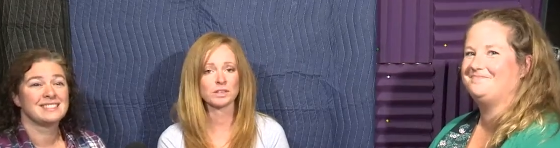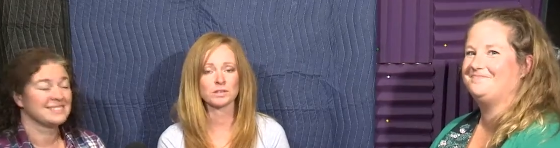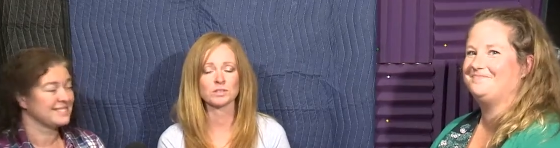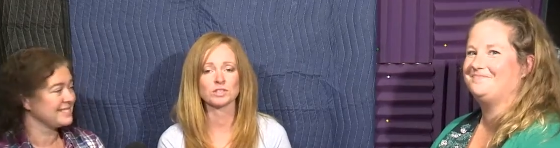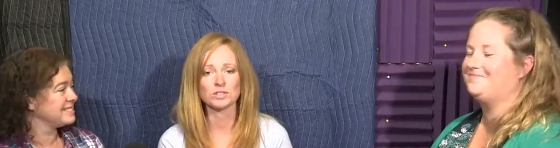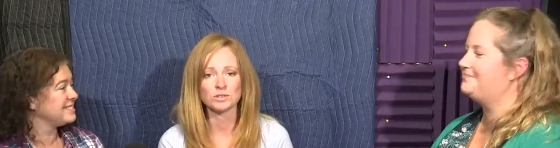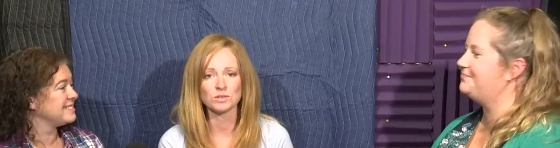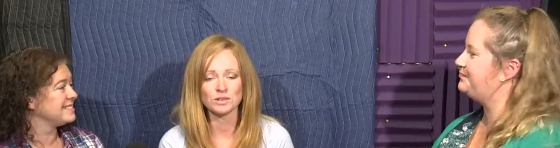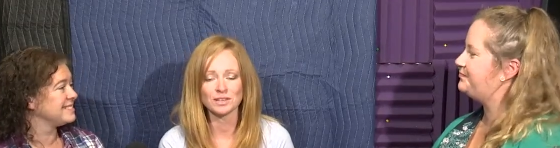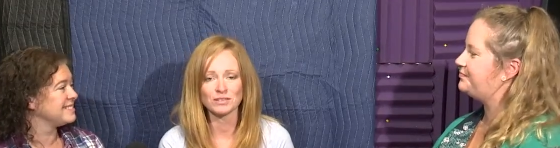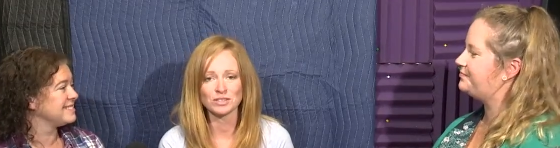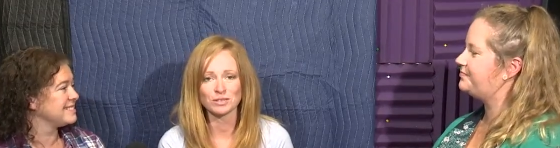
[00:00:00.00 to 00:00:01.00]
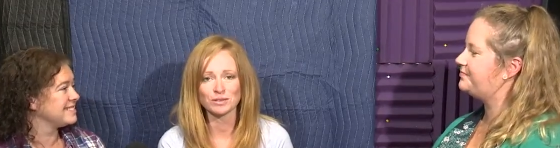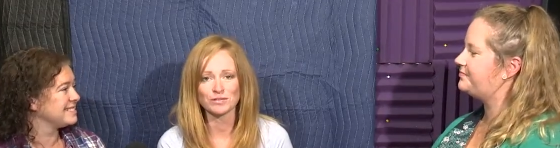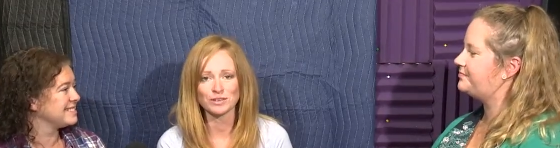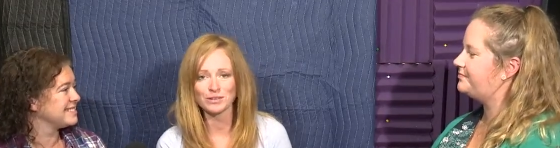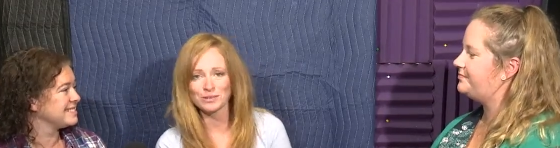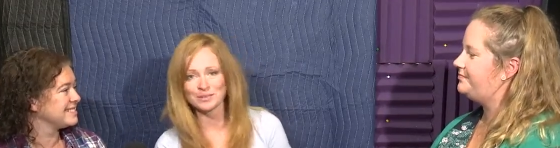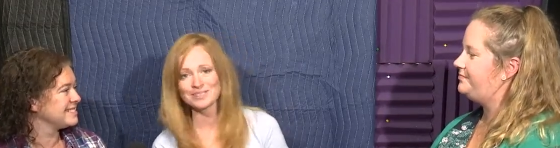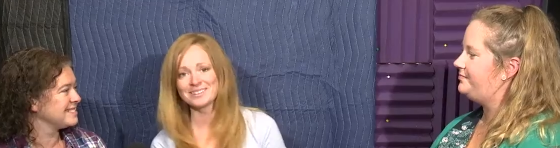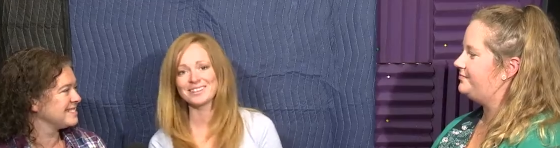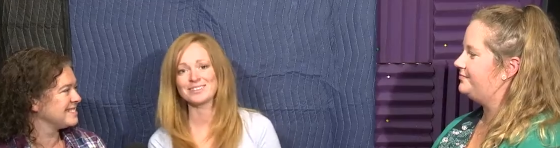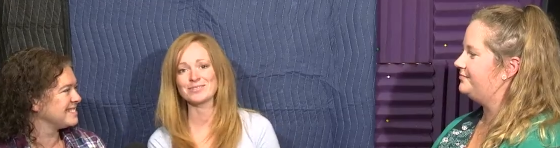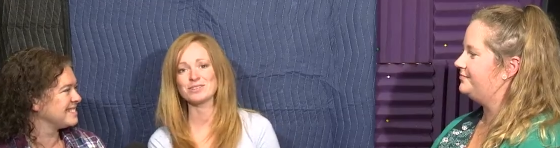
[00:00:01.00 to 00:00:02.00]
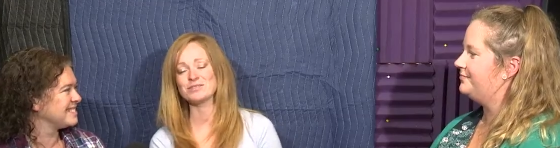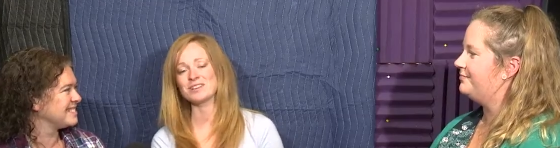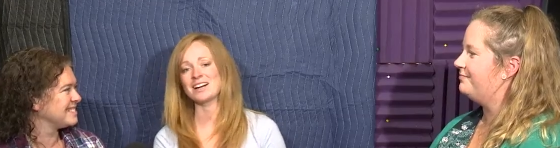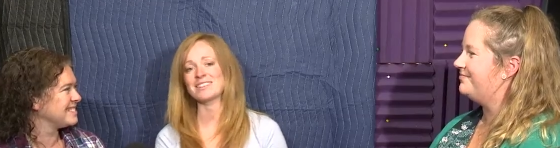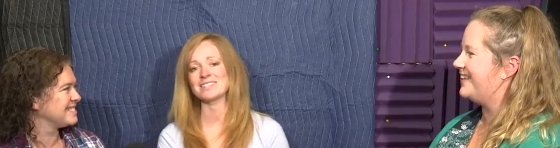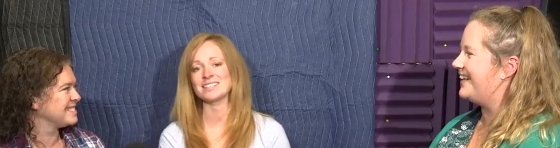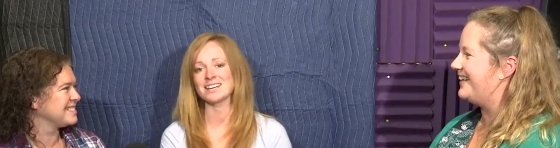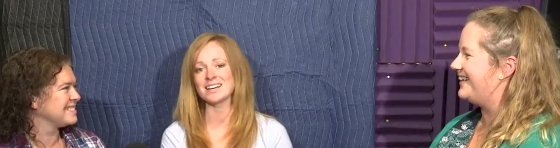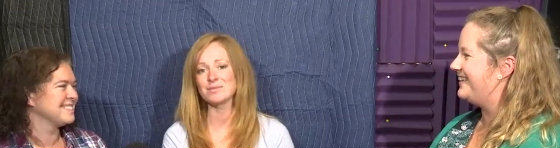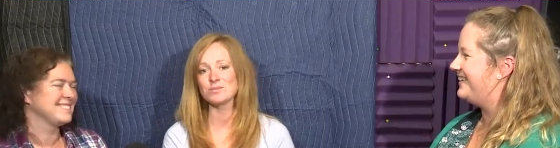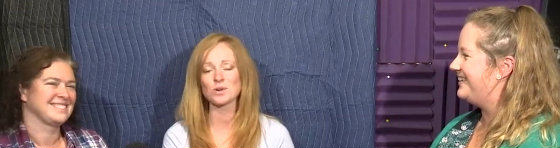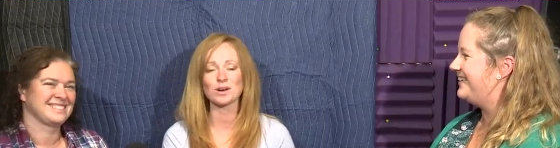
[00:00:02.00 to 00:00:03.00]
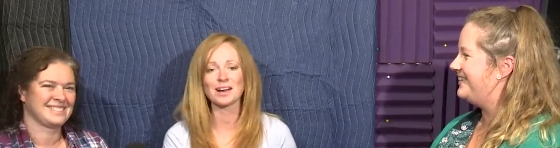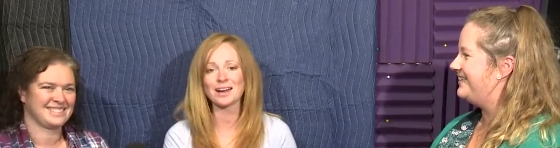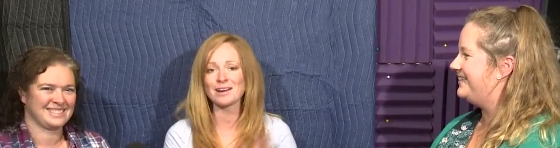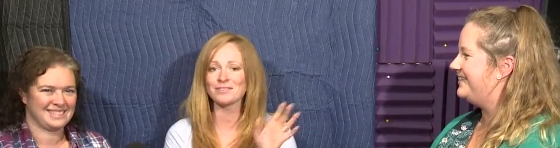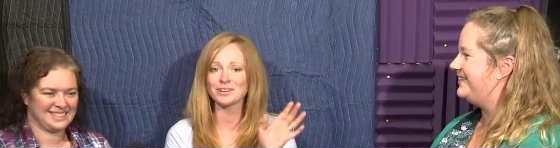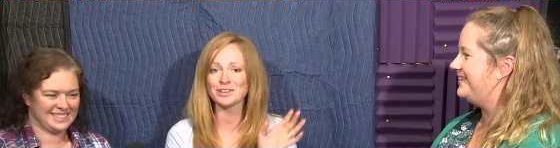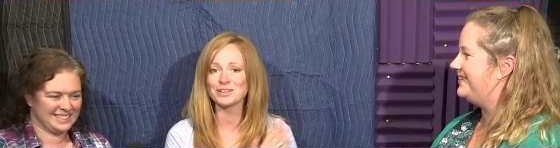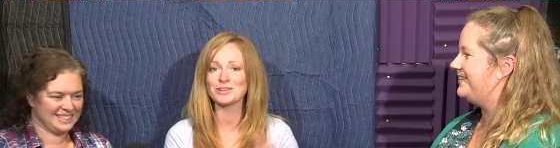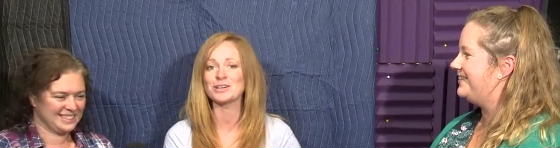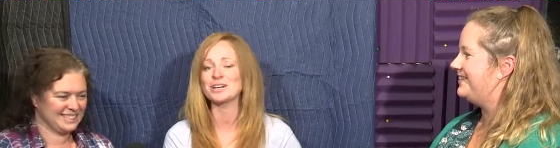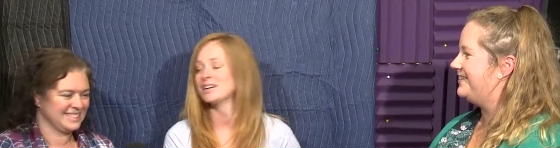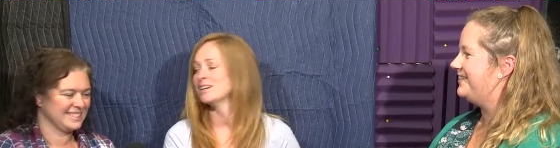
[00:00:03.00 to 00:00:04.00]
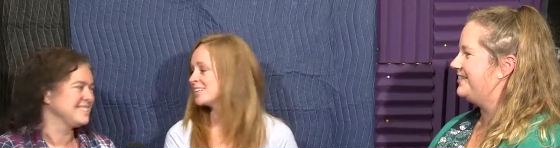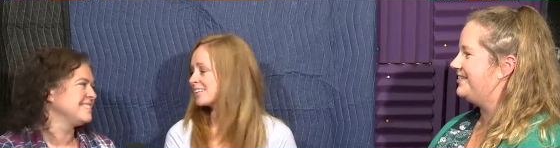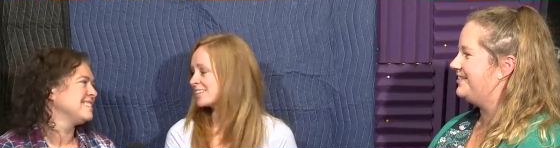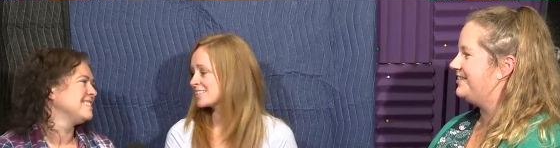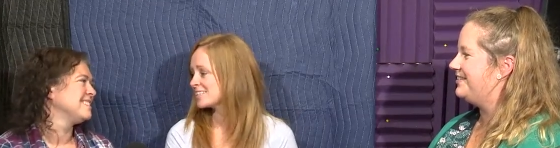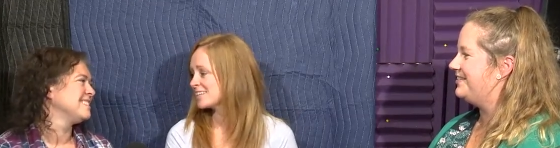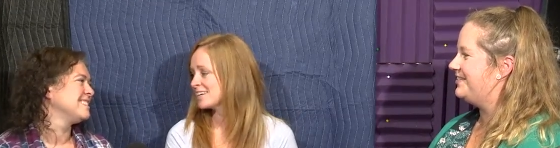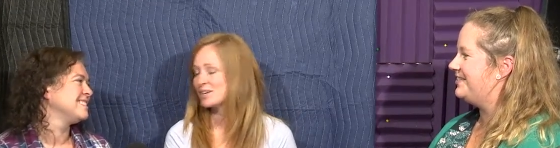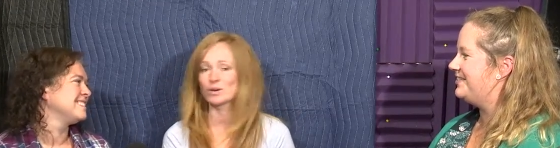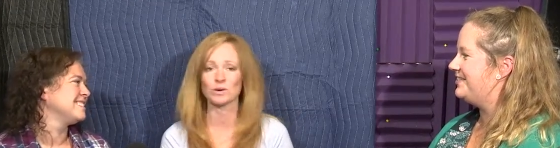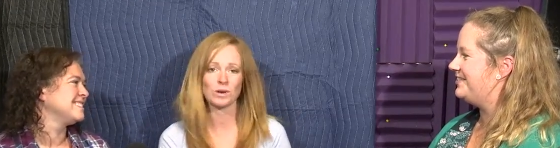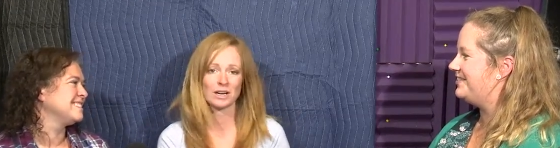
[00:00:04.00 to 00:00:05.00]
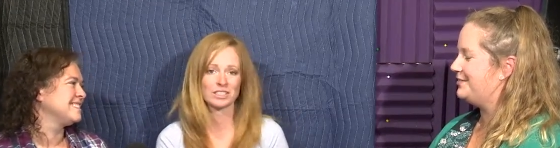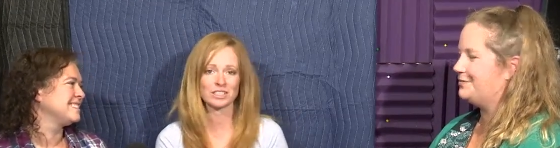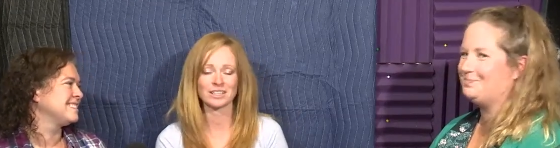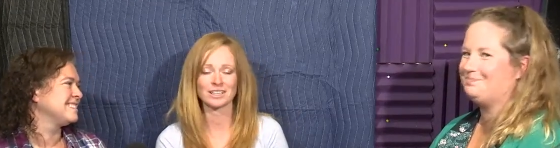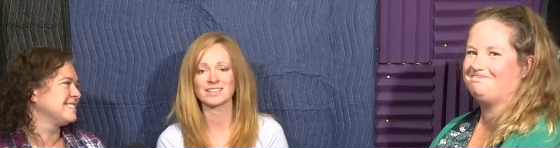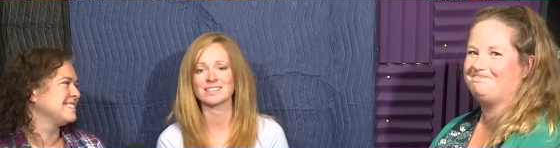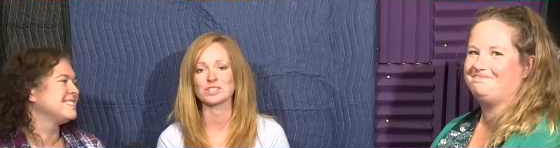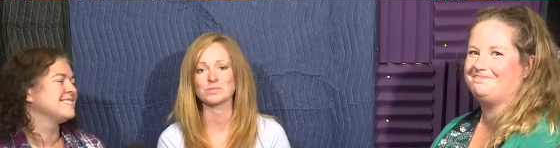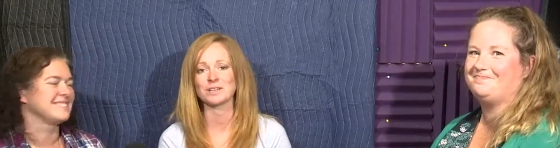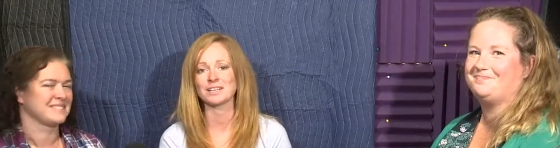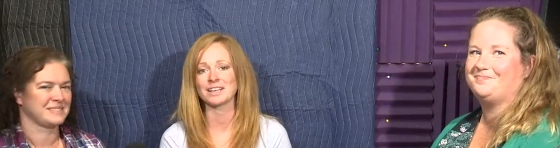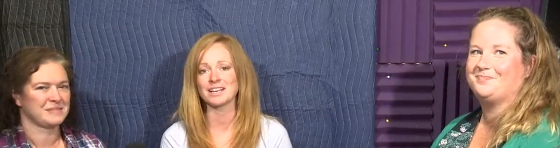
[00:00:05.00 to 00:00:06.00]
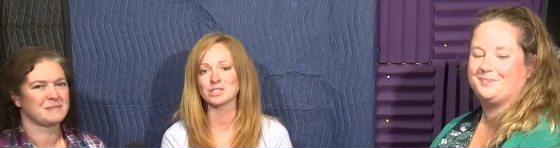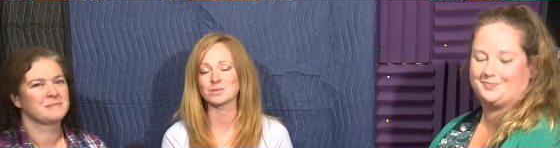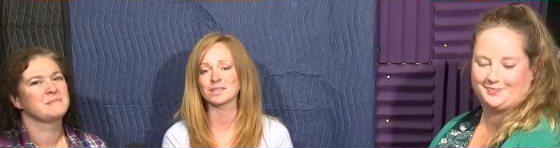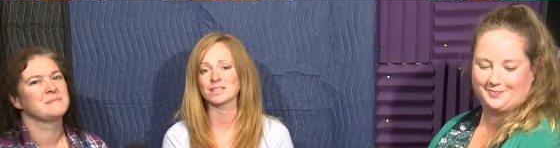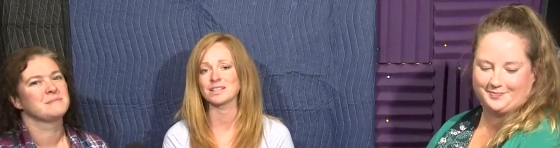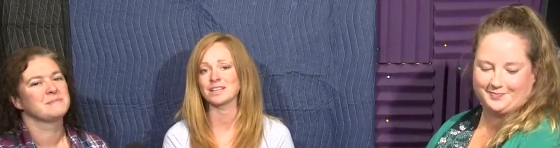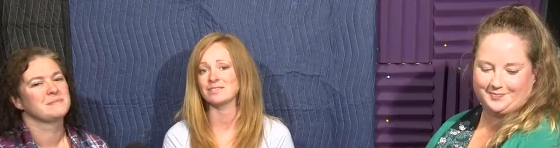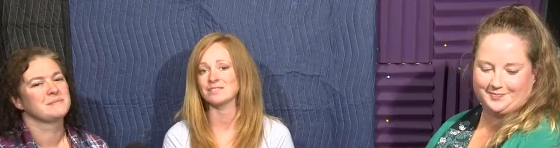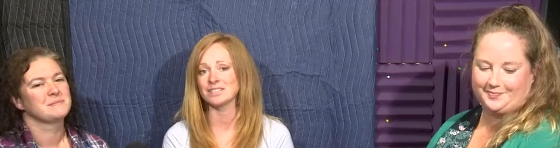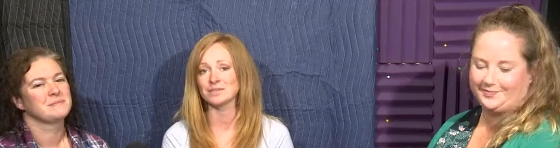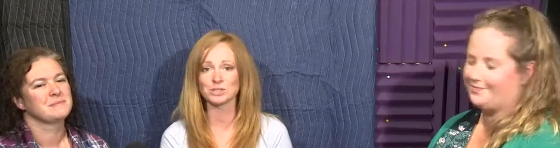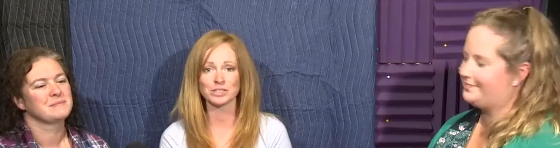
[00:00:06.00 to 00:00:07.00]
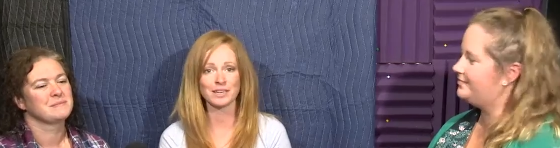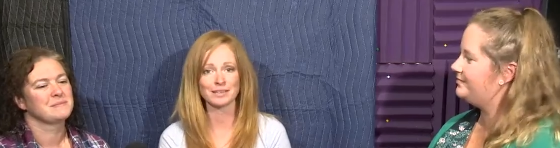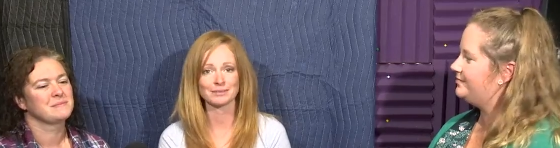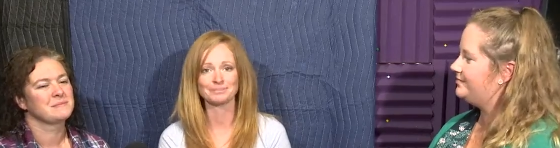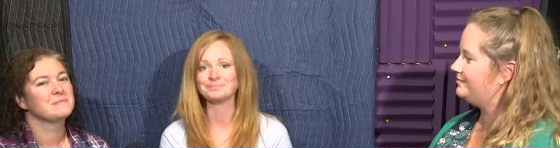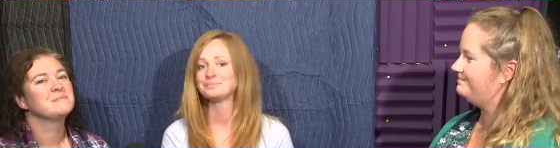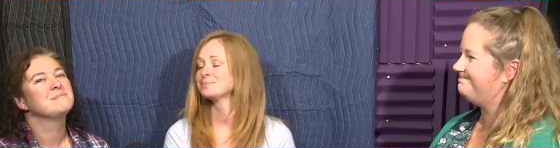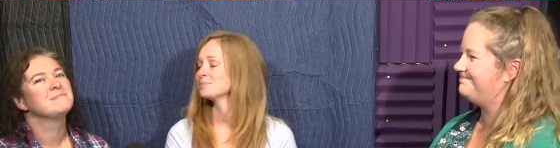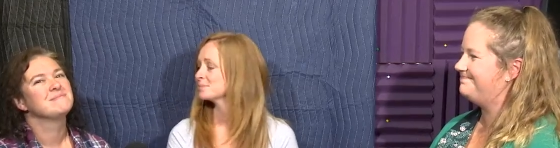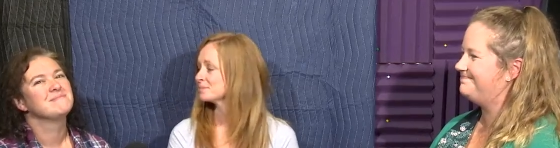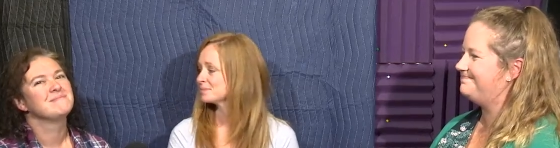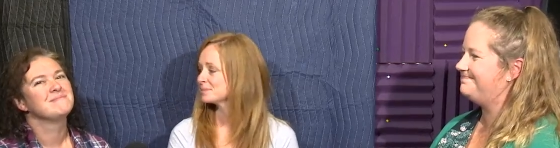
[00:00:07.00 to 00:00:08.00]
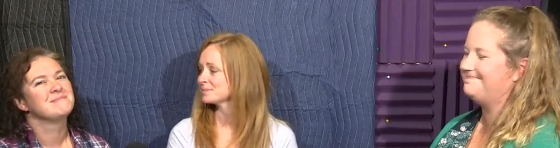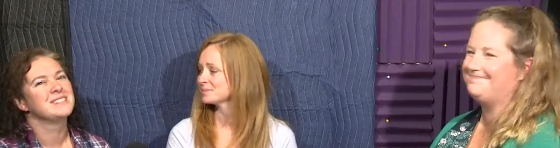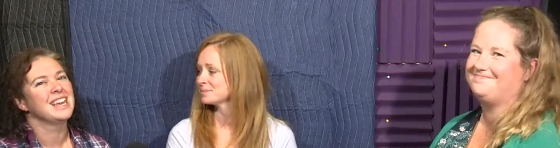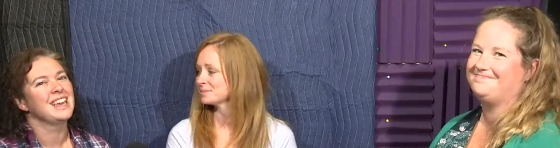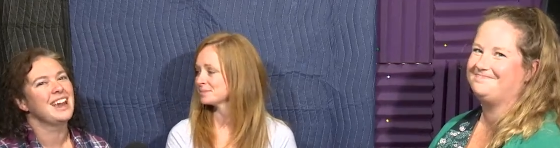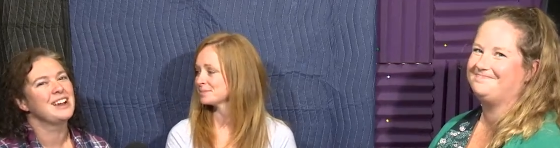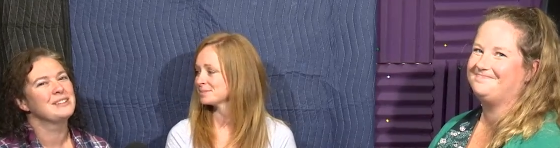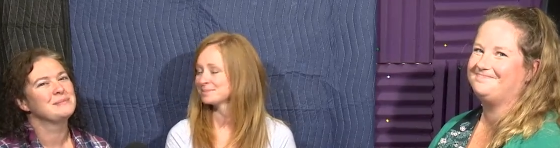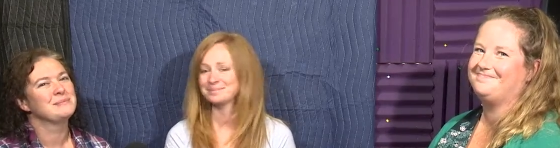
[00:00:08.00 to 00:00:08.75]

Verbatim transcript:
Speaker 1: you to give us a review. If you've got the time, wherever you're listening or watching this podcast, we'd love to hear what you think. Take care.